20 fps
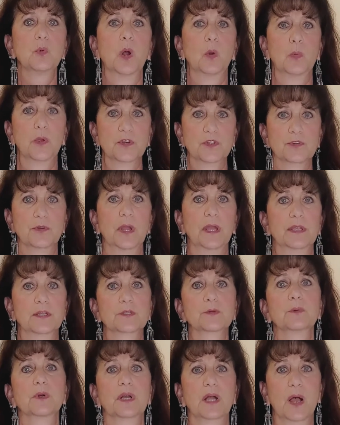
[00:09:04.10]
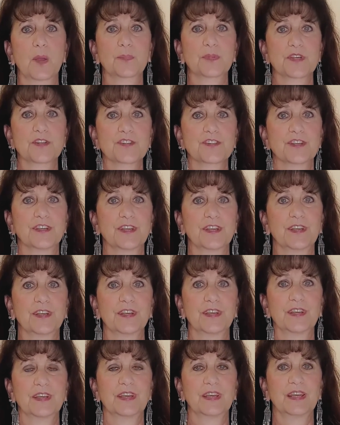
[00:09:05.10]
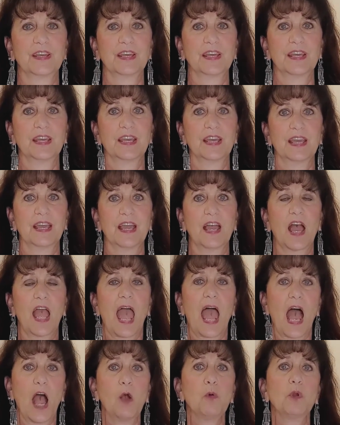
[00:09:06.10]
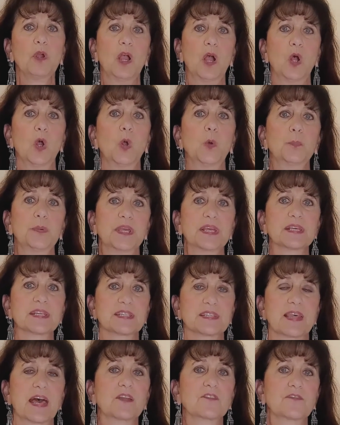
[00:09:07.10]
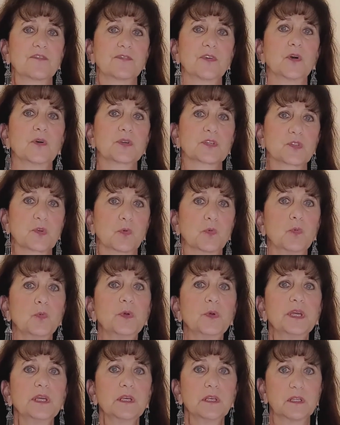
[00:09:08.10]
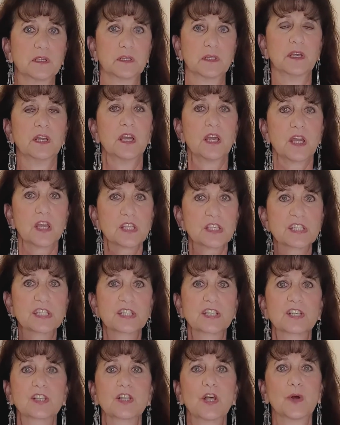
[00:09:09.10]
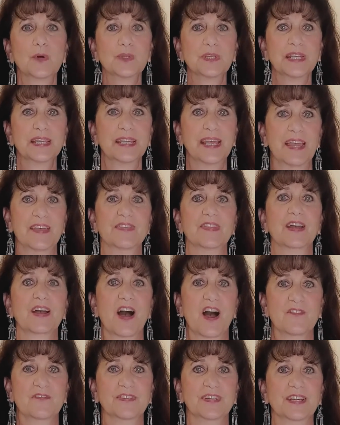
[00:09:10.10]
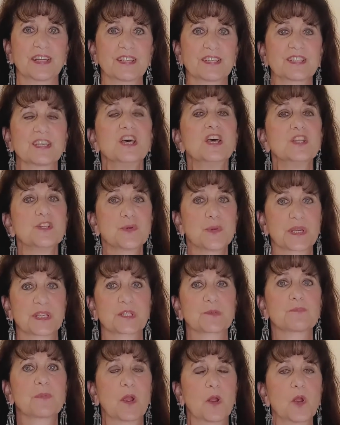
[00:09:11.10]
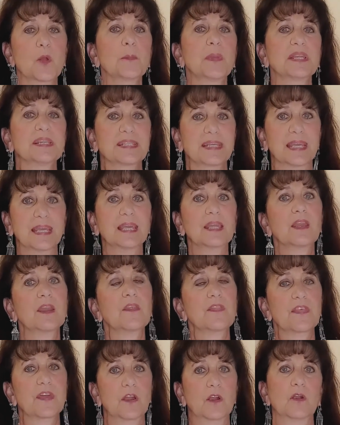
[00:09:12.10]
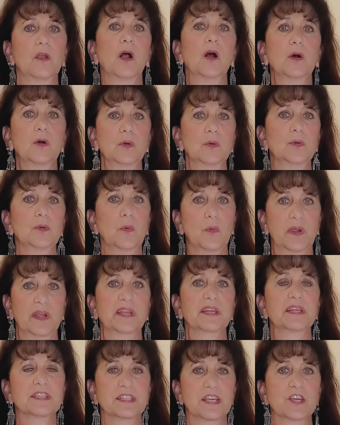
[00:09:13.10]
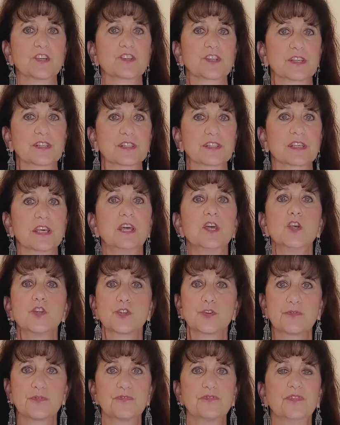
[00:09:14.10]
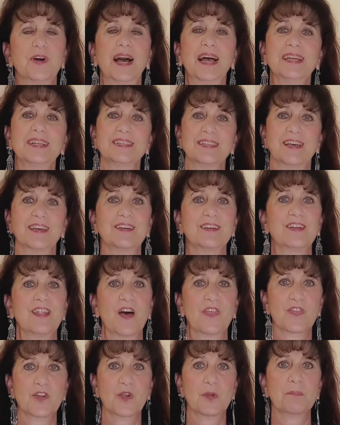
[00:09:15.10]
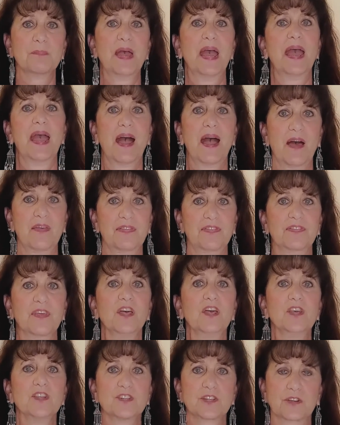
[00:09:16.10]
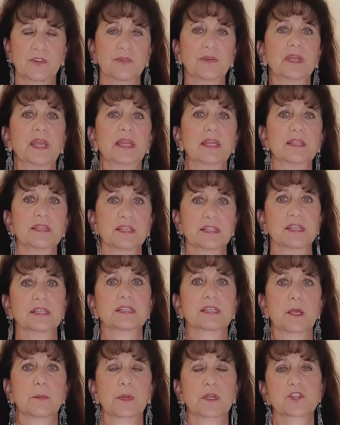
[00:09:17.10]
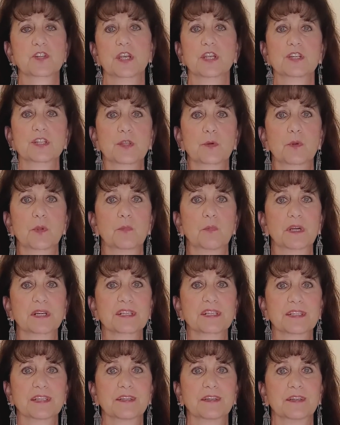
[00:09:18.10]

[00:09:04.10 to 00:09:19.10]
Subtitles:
we're trying to accomplish. Our hope is that folks will slowly gain the confidence to experiment in their own organizations, to find another path to creating the systemic change that we want to see.